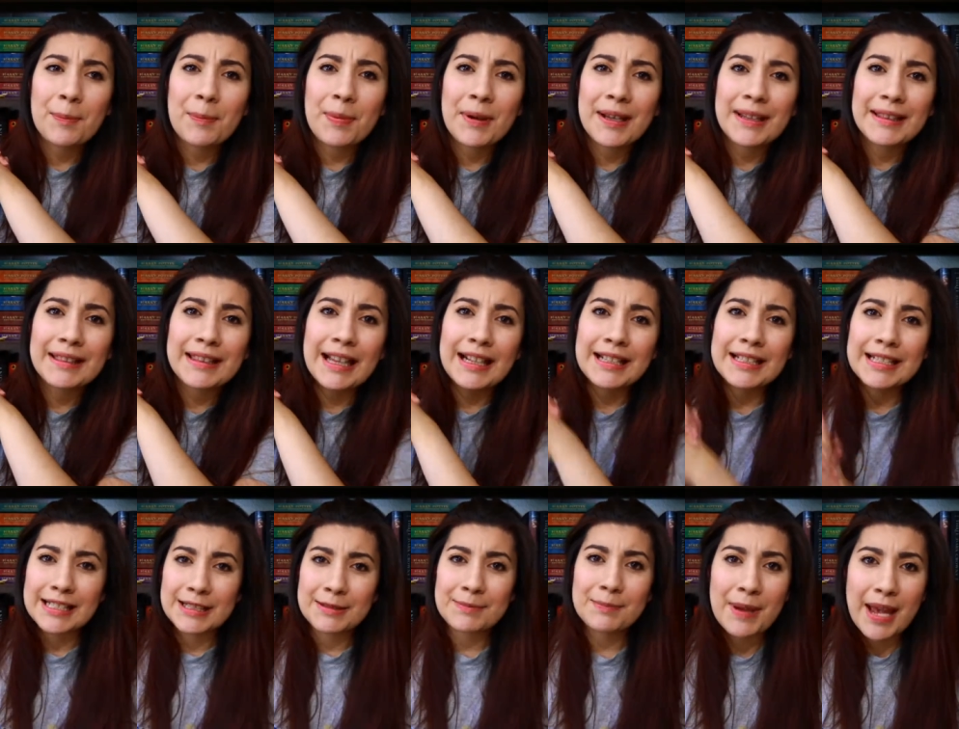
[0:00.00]
but that
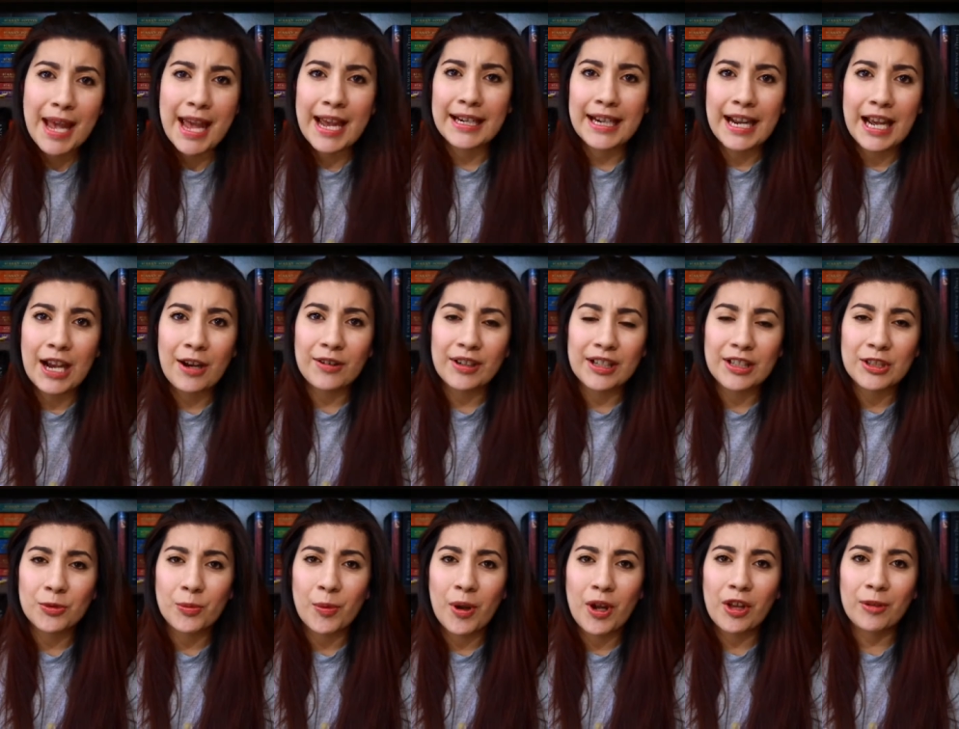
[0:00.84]
doesn't pan out
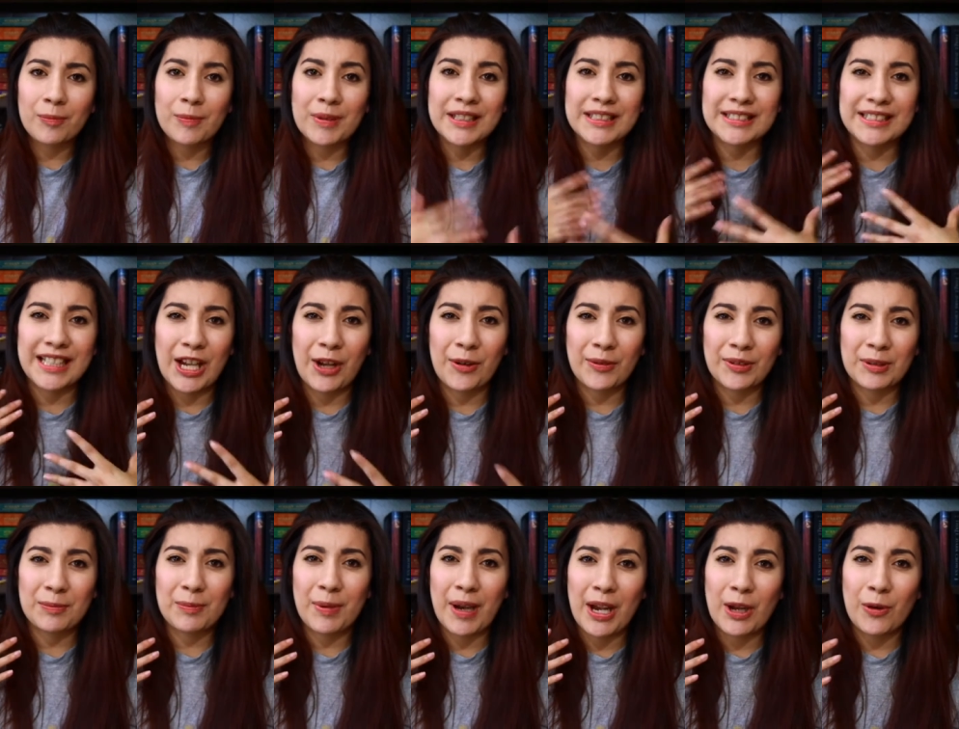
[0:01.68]
as well because I
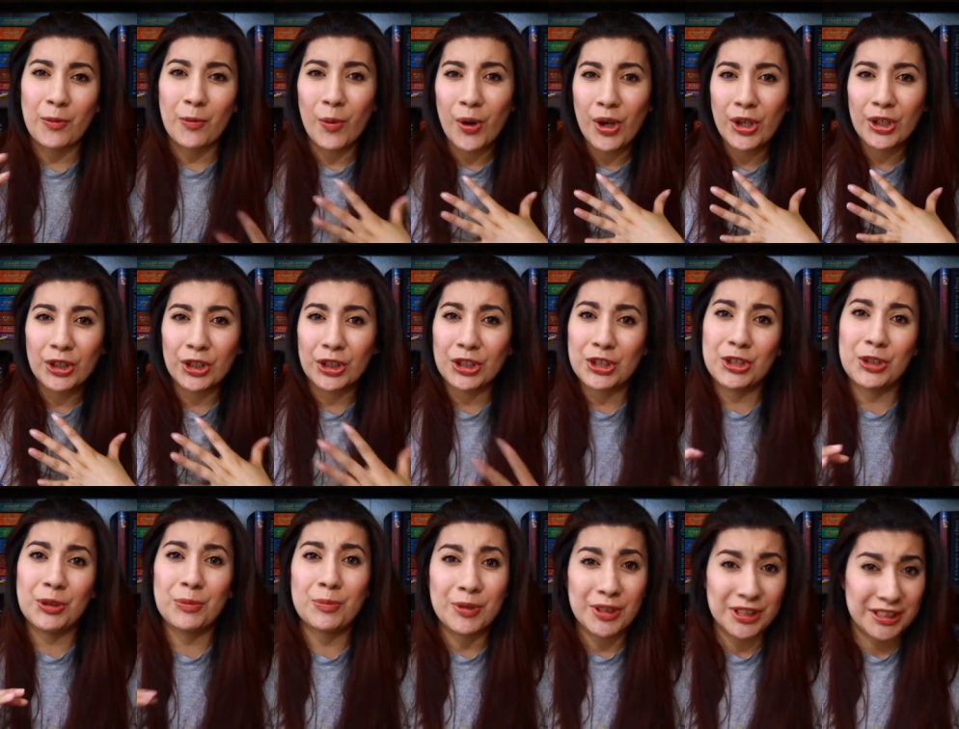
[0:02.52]
only buy one or
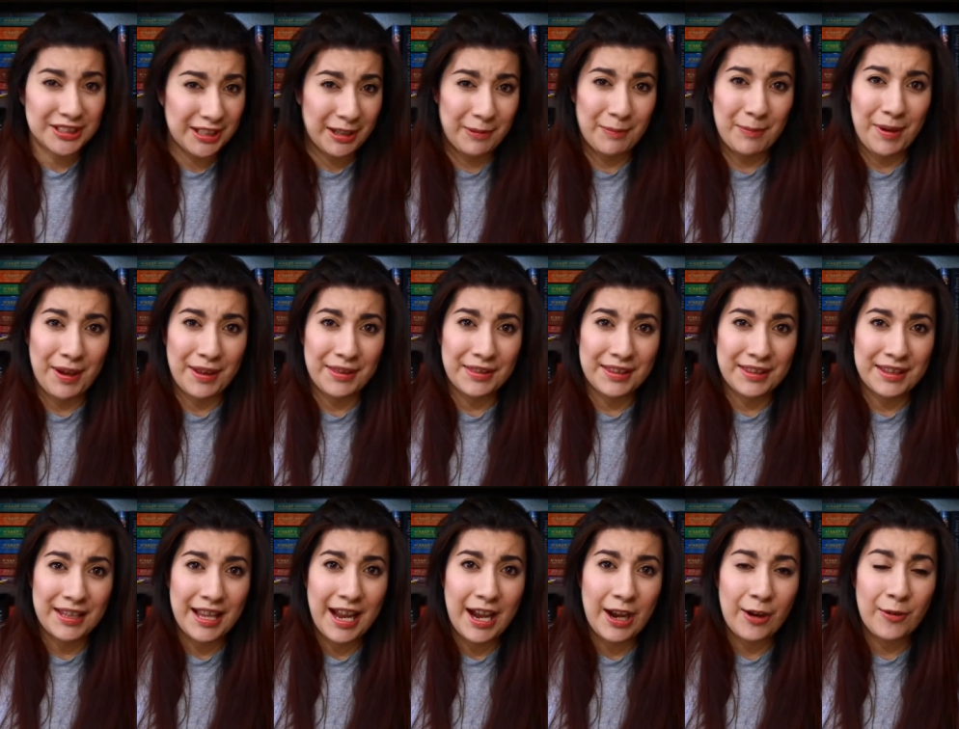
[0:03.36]
two books a month
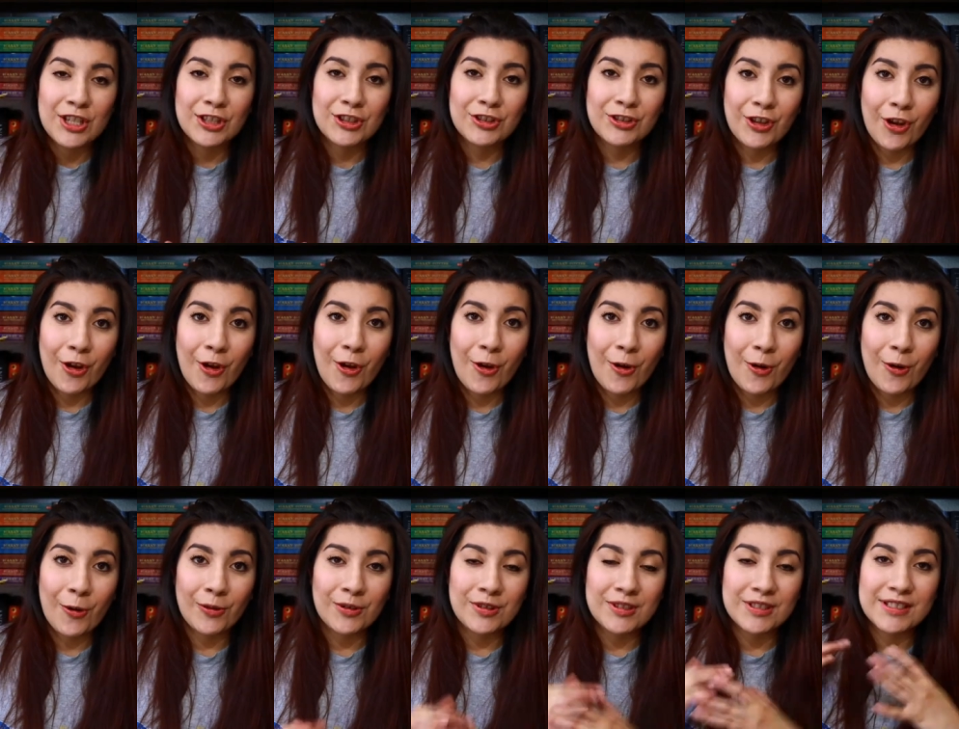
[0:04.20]
now.
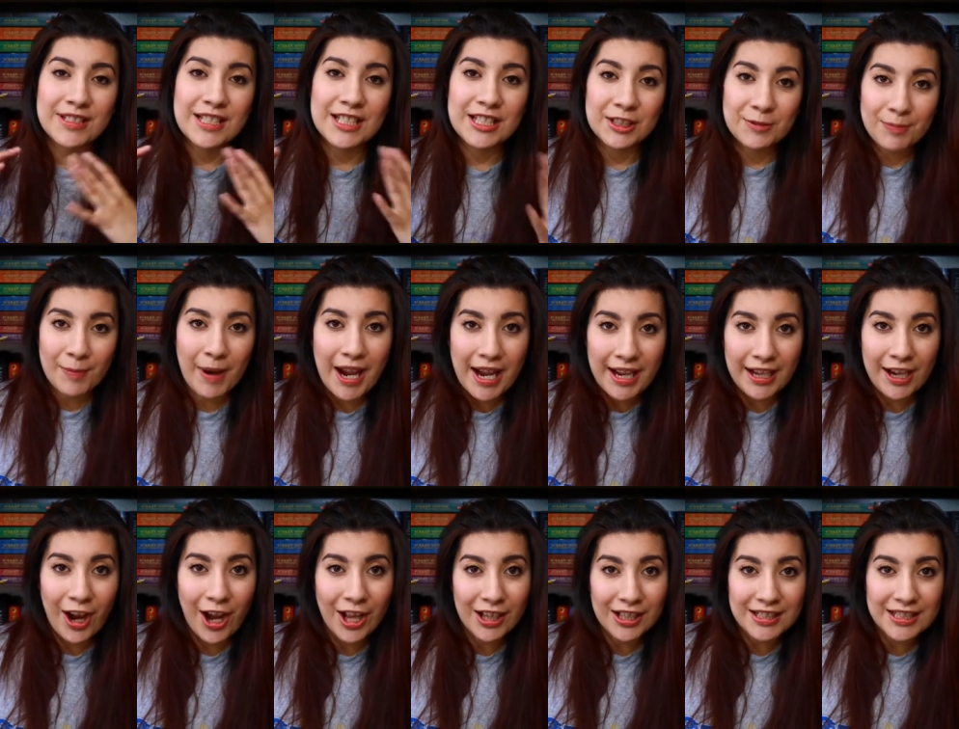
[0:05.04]
So since my
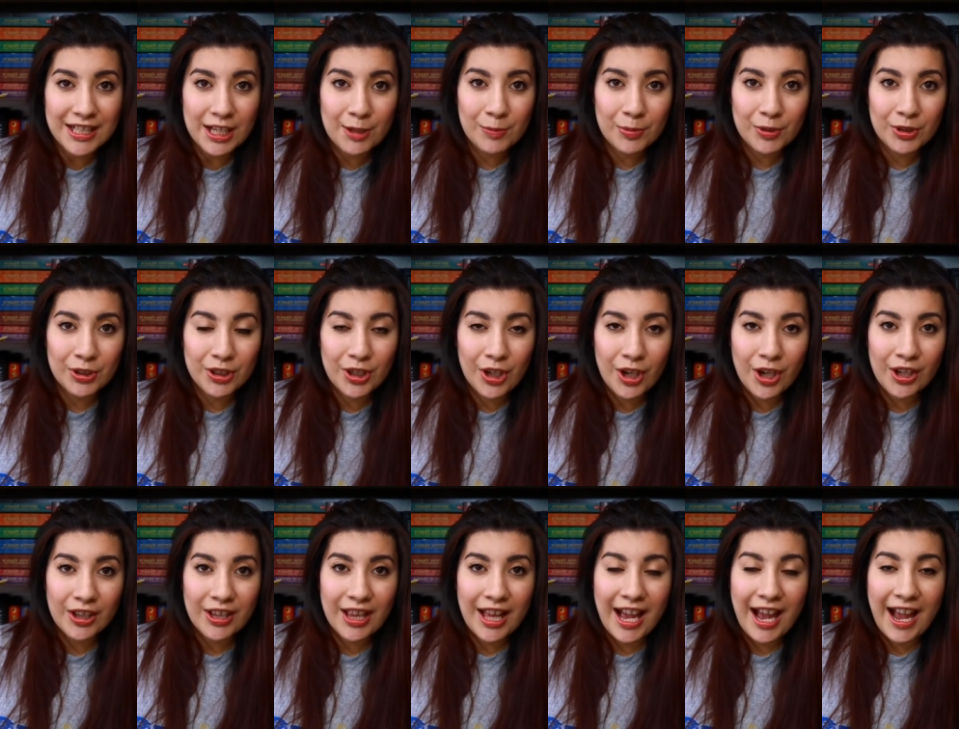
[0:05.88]
holiday book
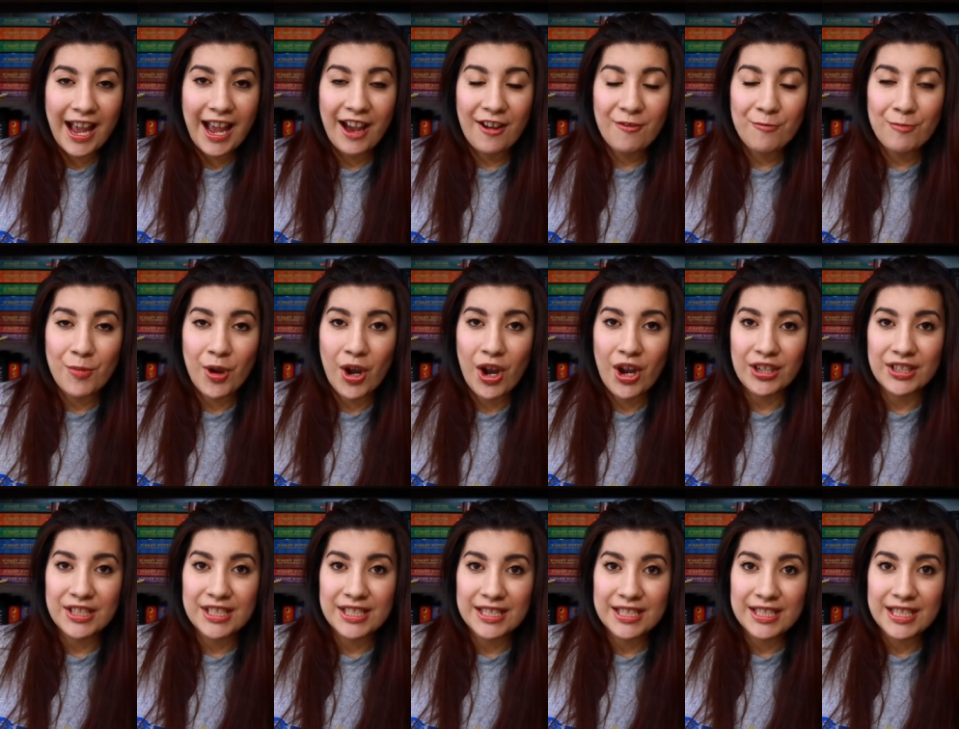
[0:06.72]
haul, I have
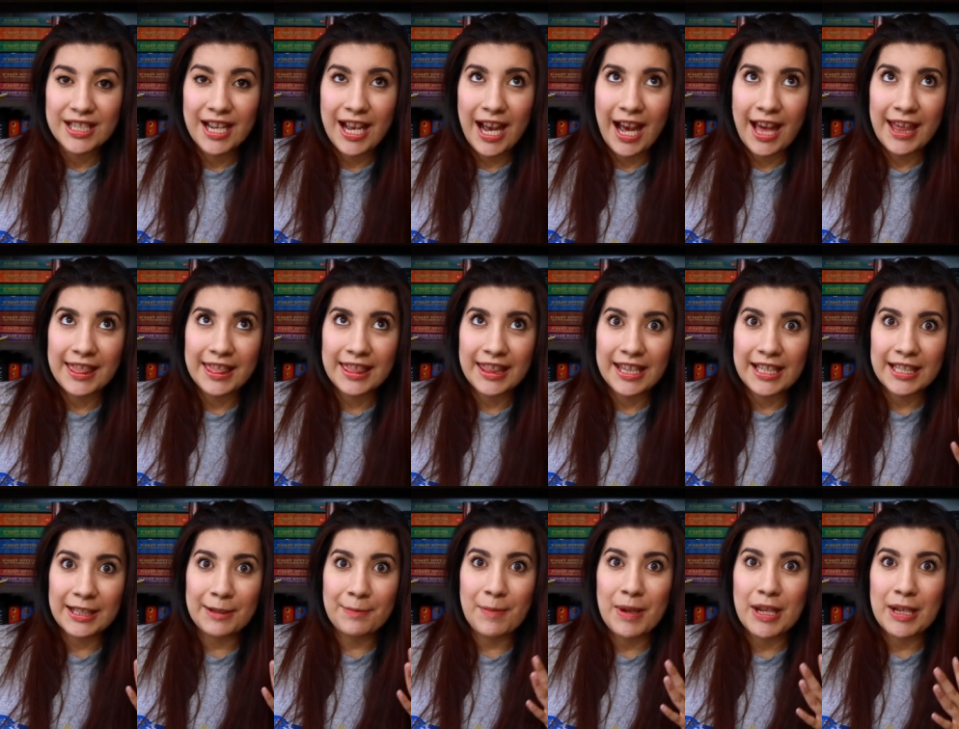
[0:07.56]
bought I
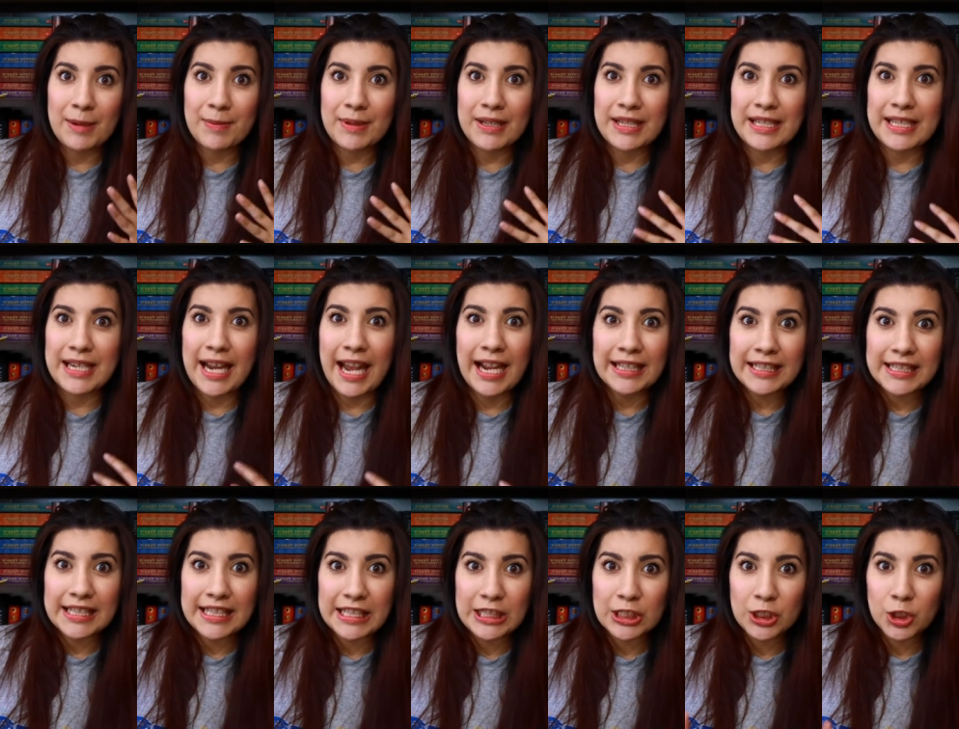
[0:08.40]
think maybe
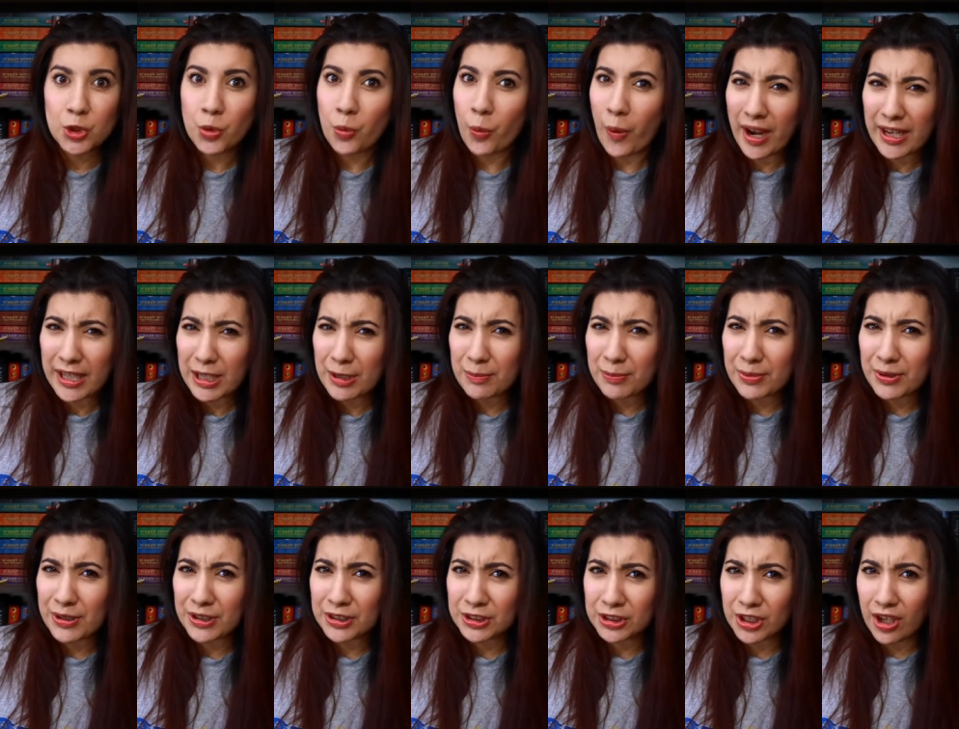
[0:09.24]
19, 20
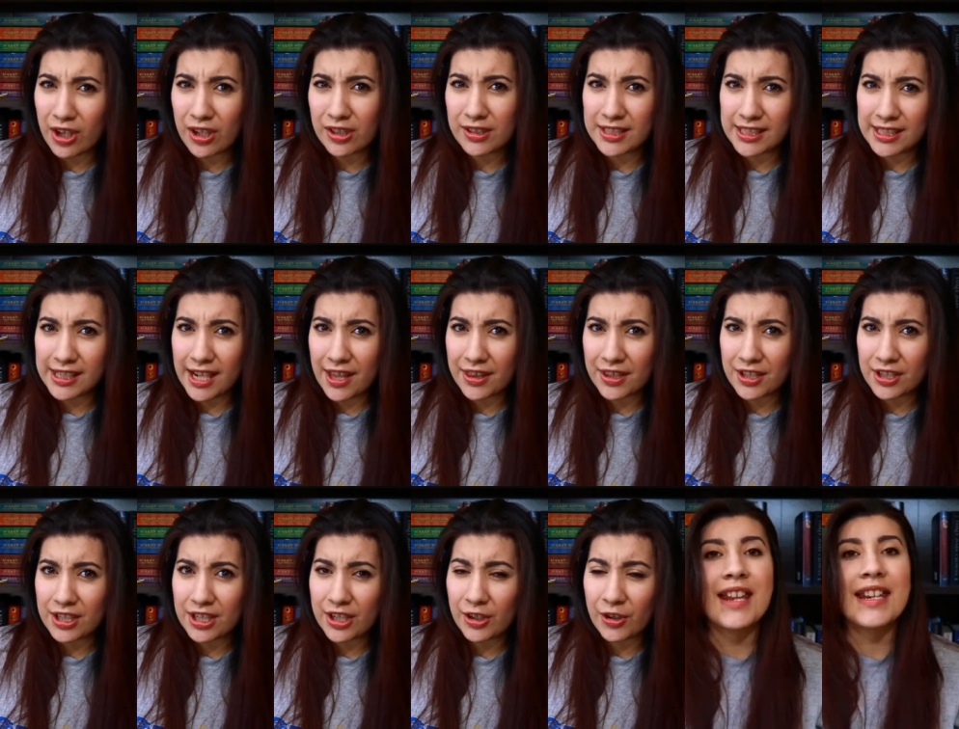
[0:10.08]
books
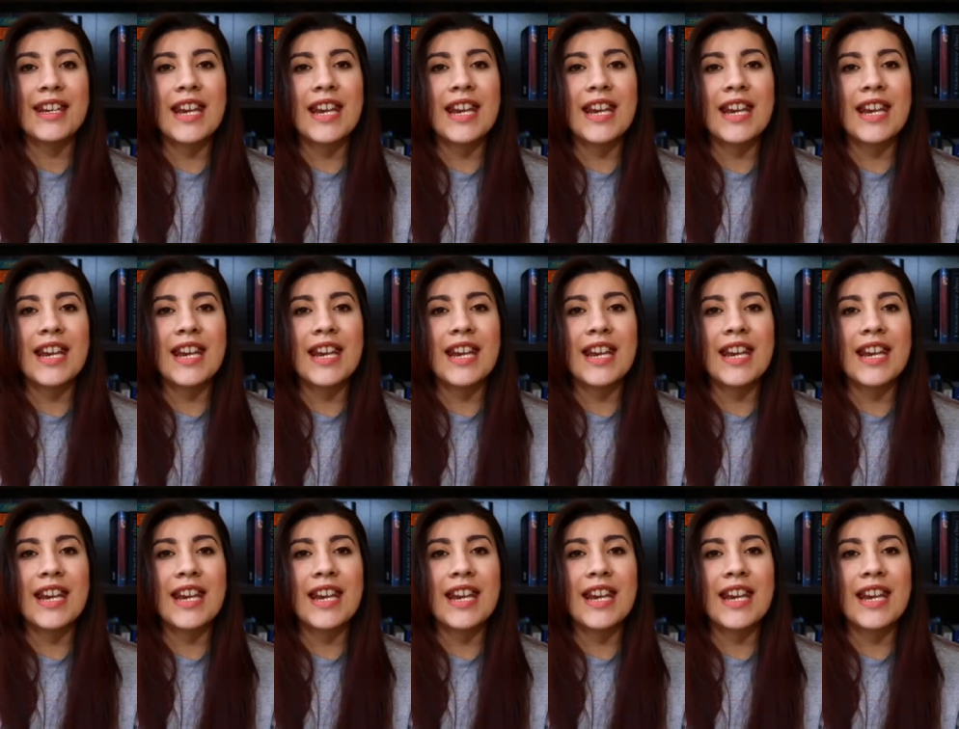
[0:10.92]
altogether.